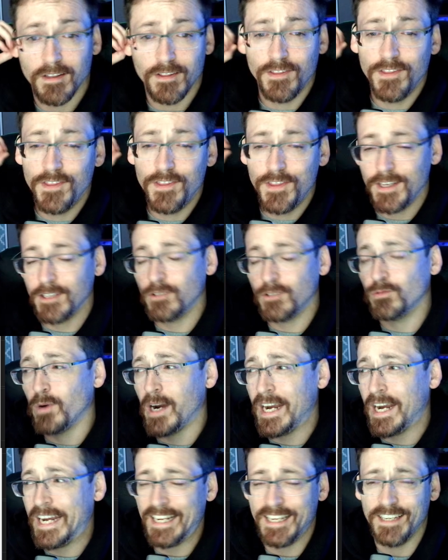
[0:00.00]
This
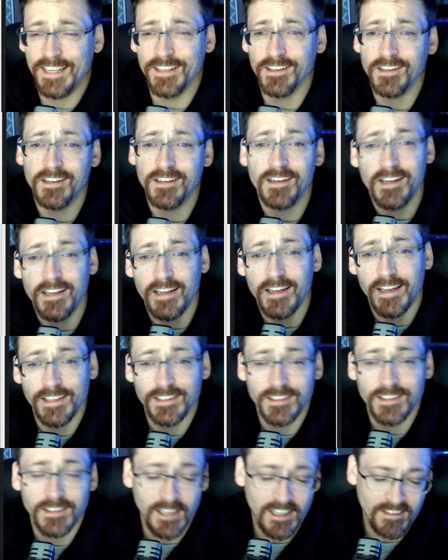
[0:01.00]
right here
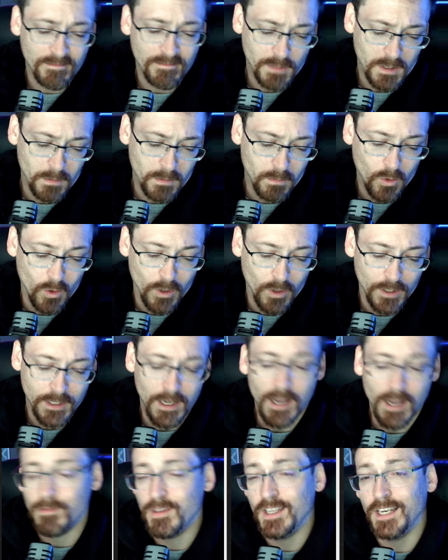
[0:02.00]
has saved me more
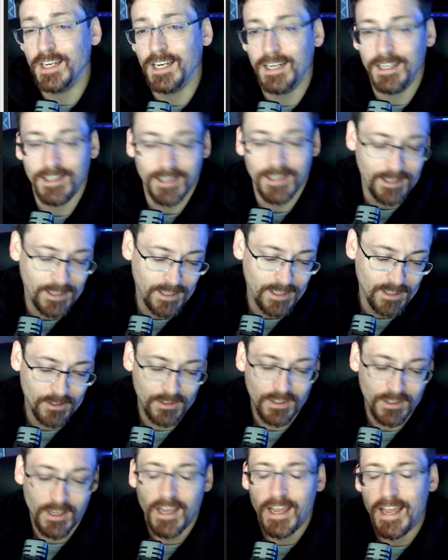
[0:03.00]
time than anything
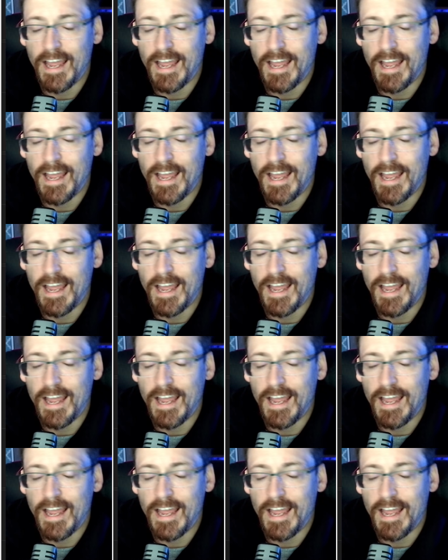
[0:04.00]
else